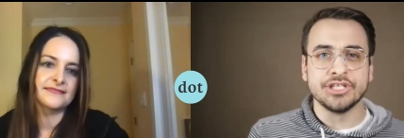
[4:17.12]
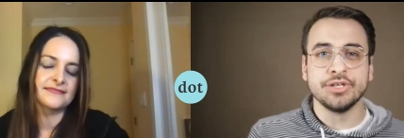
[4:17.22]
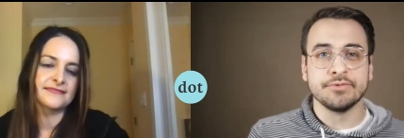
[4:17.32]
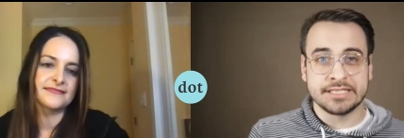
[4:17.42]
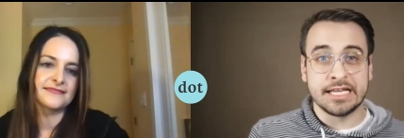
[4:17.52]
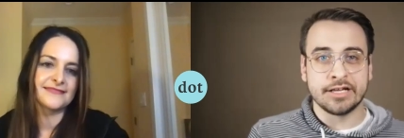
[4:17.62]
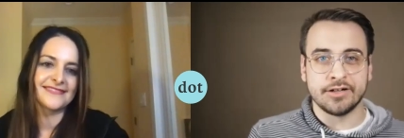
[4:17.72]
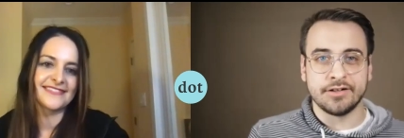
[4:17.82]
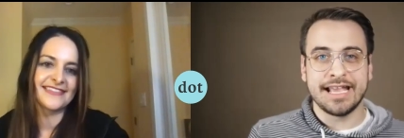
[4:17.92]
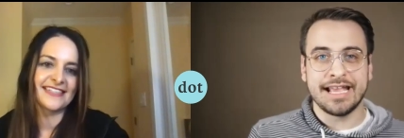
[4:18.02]
Speaker 1: and she was
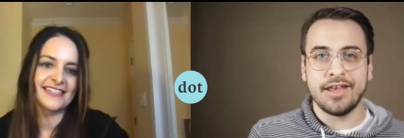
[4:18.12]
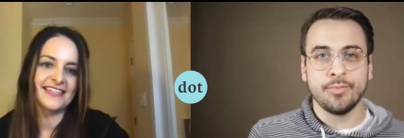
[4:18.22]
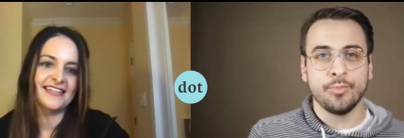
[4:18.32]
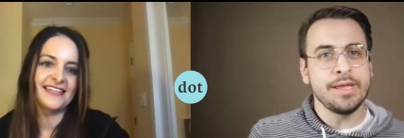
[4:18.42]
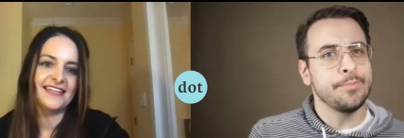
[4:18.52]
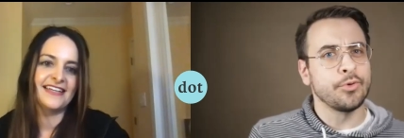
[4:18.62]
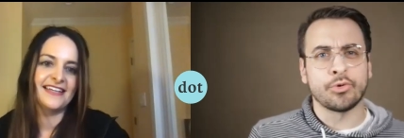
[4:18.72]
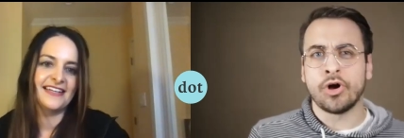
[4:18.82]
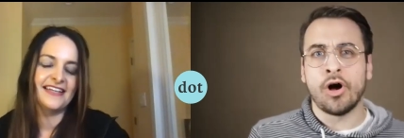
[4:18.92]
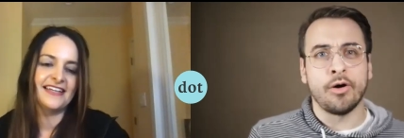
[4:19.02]
single, and
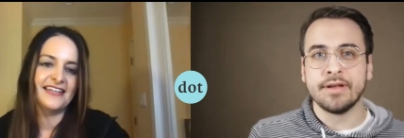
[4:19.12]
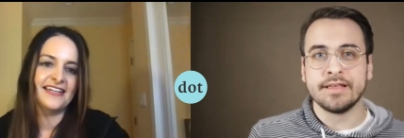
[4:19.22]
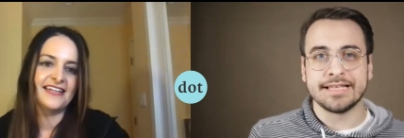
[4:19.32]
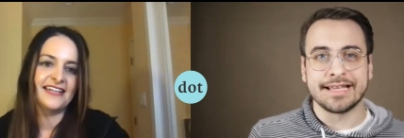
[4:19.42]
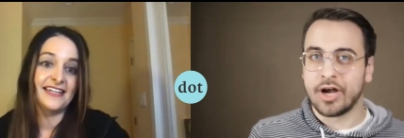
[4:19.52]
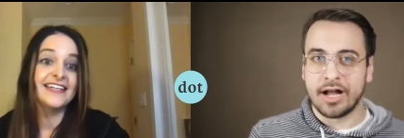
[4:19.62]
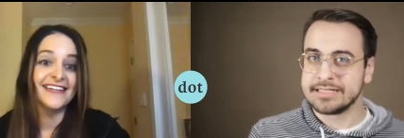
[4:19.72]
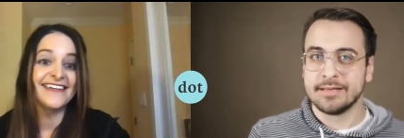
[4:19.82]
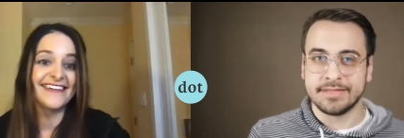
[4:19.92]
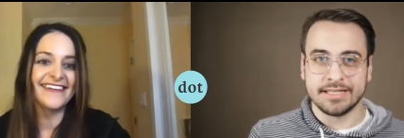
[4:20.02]
people were always like
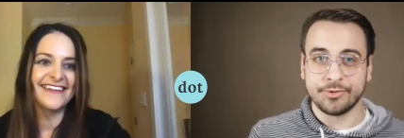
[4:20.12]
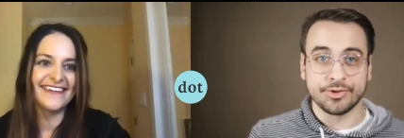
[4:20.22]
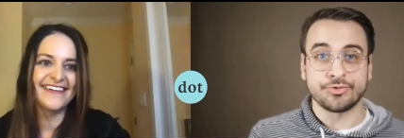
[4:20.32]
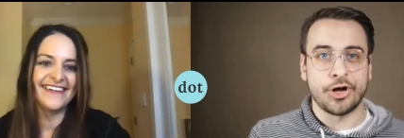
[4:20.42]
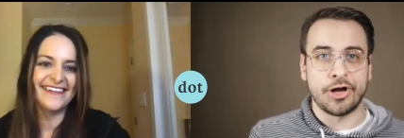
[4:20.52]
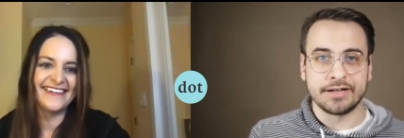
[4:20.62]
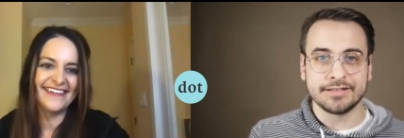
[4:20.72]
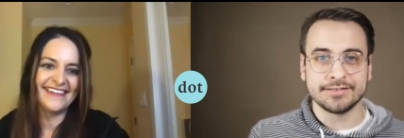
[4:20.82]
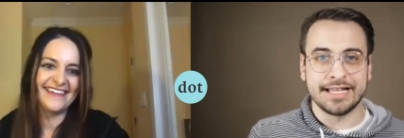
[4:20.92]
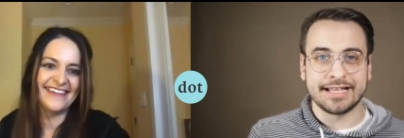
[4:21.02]
thought something was
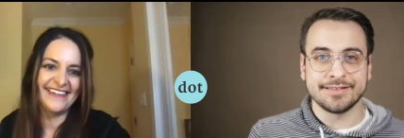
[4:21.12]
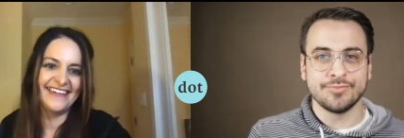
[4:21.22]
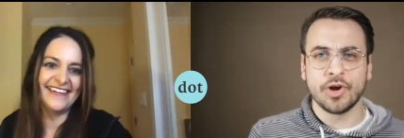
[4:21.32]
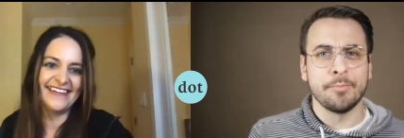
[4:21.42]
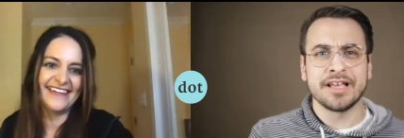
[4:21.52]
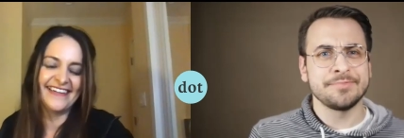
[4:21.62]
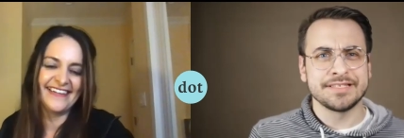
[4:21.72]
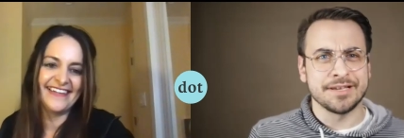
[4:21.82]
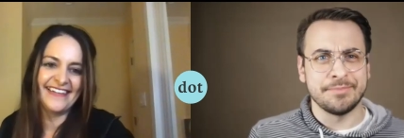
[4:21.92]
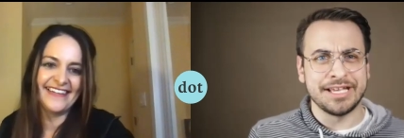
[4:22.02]
wrong. Like mm-hmm. there must
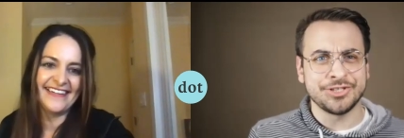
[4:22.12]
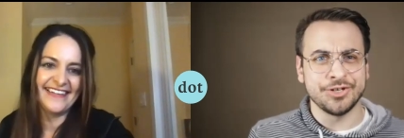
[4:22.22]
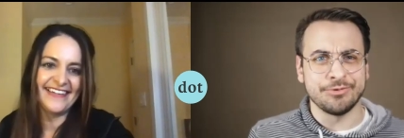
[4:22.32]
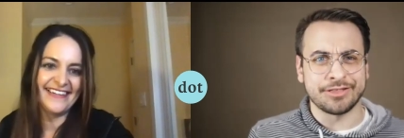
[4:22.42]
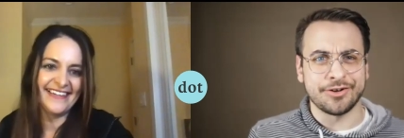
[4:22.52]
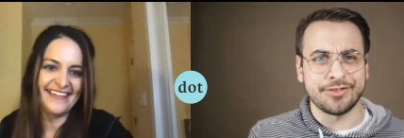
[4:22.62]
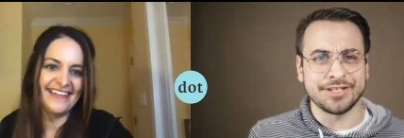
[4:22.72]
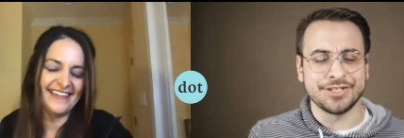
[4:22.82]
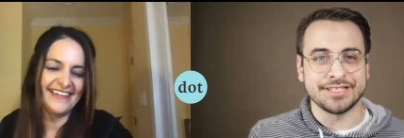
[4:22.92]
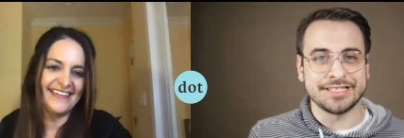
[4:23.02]
be some issue with her
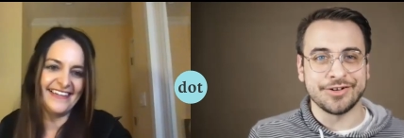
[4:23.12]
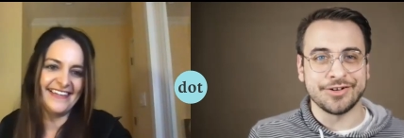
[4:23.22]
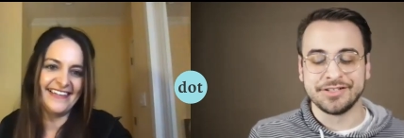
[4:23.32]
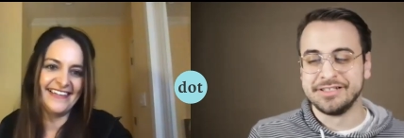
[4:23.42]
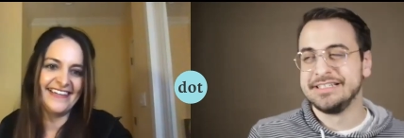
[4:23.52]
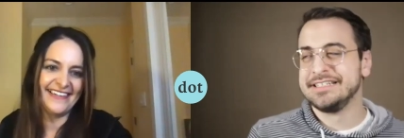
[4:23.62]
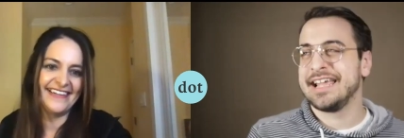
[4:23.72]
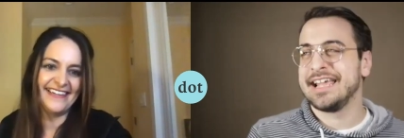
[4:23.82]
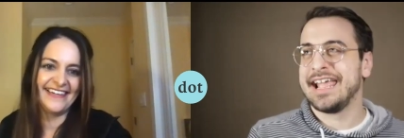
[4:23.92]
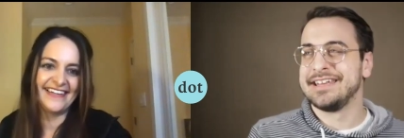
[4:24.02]
that she's single,
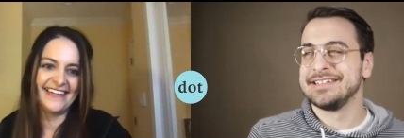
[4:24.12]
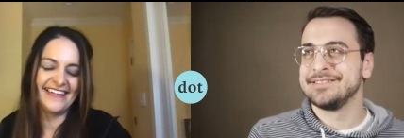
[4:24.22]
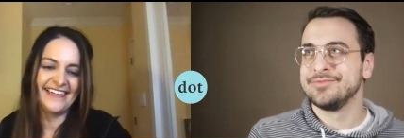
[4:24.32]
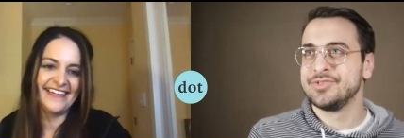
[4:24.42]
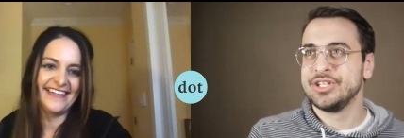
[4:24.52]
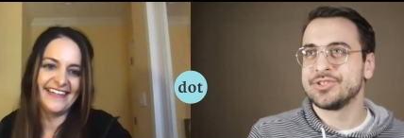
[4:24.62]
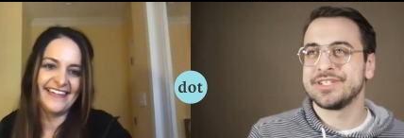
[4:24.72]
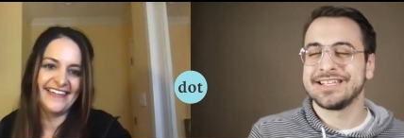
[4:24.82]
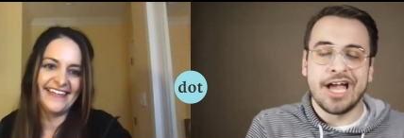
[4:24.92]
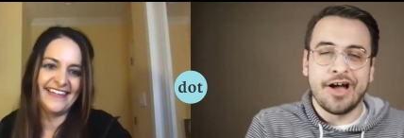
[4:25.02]
and she was
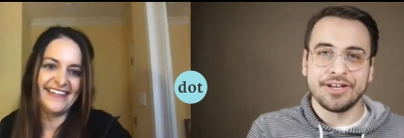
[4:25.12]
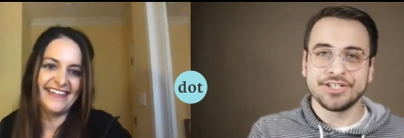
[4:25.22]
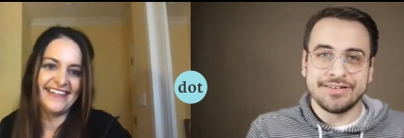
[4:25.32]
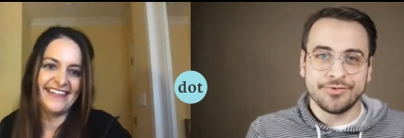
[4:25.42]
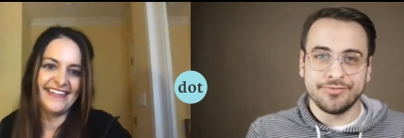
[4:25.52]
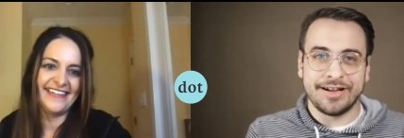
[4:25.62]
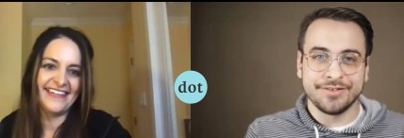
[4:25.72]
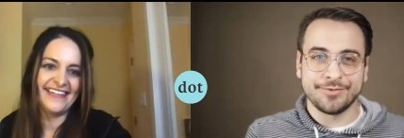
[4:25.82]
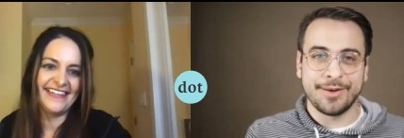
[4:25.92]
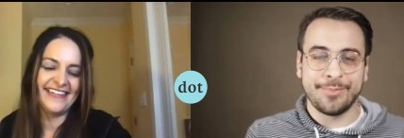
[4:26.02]
just like, no, I just never
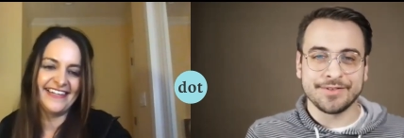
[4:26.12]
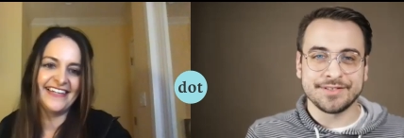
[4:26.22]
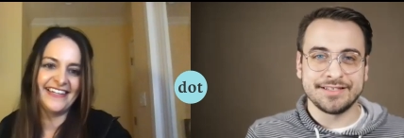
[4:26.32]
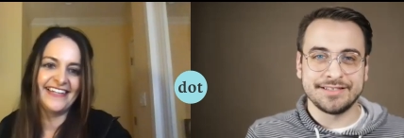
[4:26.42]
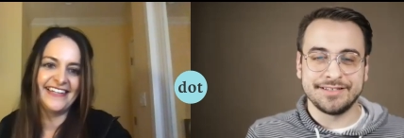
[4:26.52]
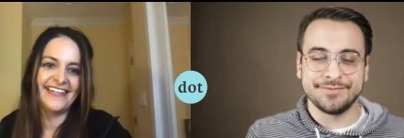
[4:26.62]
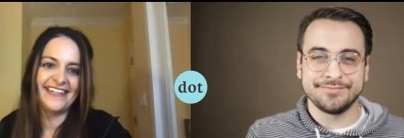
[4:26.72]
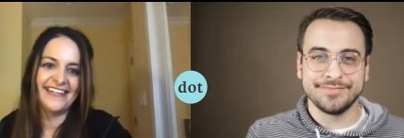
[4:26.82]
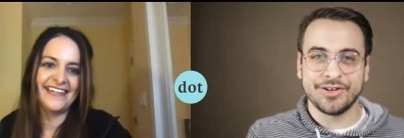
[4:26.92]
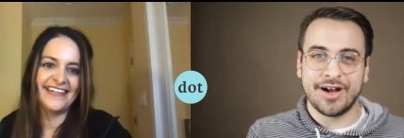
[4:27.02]
found the right person,
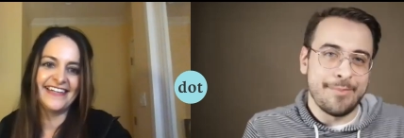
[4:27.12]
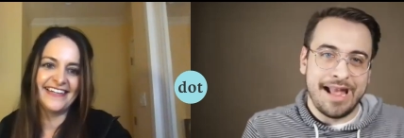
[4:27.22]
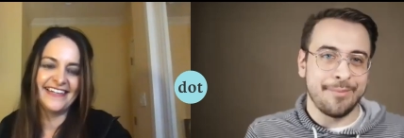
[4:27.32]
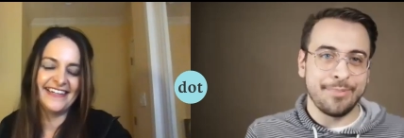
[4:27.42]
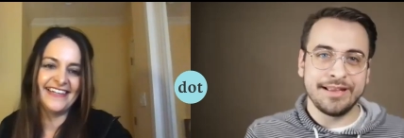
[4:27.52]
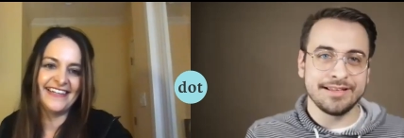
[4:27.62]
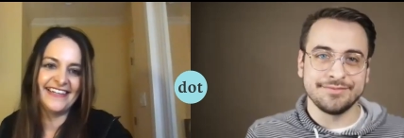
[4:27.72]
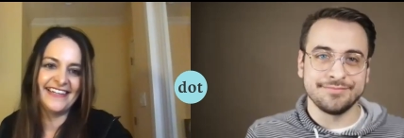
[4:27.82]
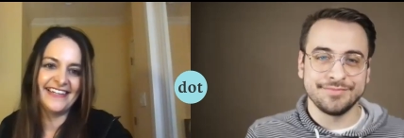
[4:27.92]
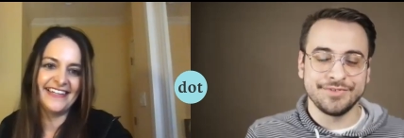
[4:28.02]
and you know mm-hmm. I'm happy,
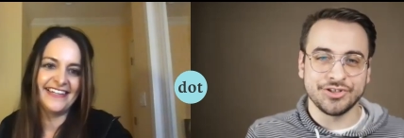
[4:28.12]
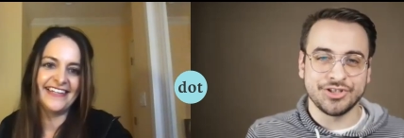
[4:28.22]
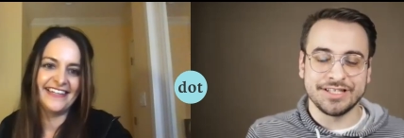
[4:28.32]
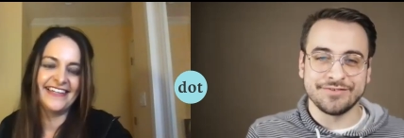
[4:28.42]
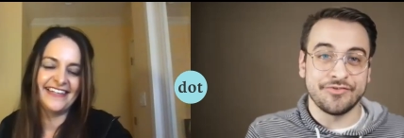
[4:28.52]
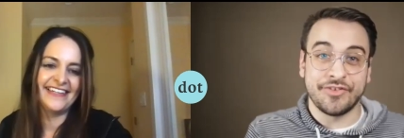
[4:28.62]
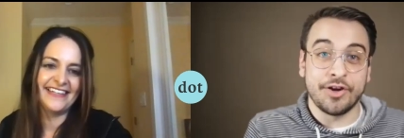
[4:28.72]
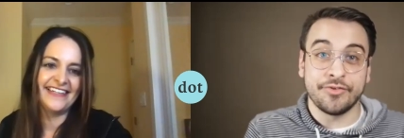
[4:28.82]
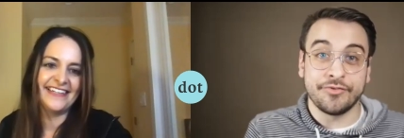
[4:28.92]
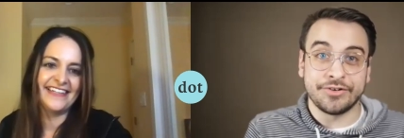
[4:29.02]
and you know, she lives a
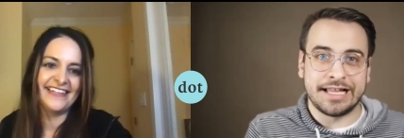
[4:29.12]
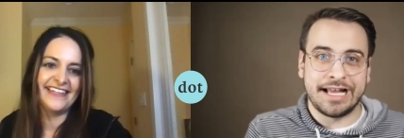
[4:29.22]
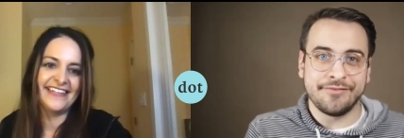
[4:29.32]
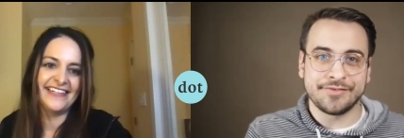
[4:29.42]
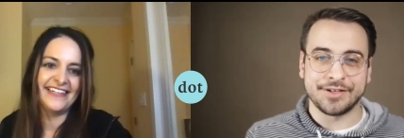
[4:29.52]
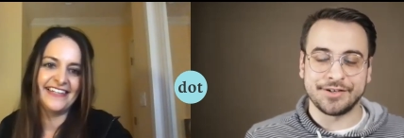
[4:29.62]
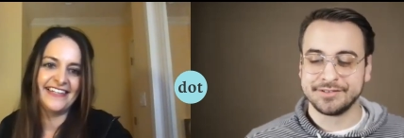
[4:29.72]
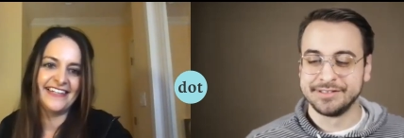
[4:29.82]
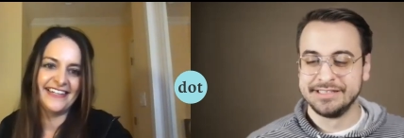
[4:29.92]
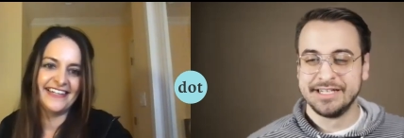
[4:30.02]
very fulfilled life.
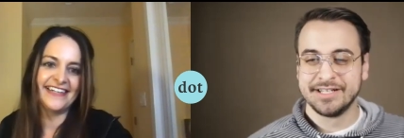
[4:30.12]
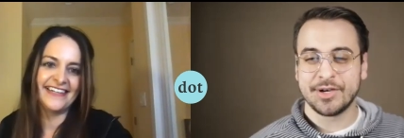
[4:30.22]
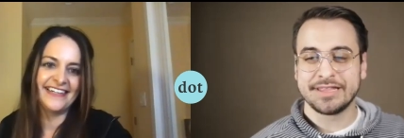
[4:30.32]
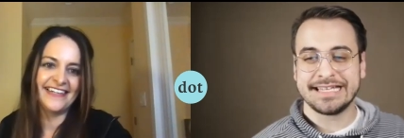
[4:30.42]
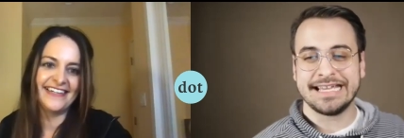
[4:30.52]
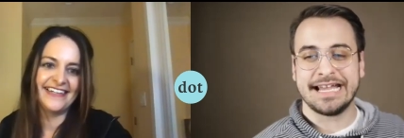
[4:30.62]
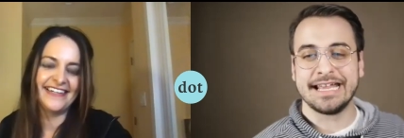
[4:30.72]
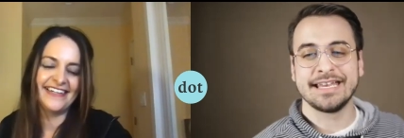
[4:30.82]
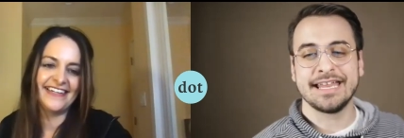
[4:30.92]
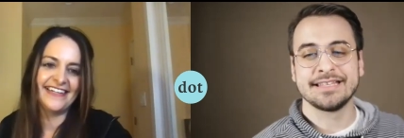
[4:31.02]
So, mm-hmm. so I think
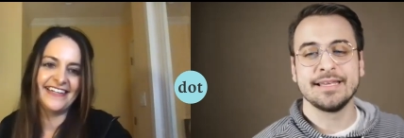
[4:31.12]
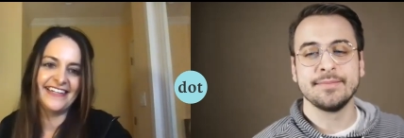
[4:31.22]
yeah, it, it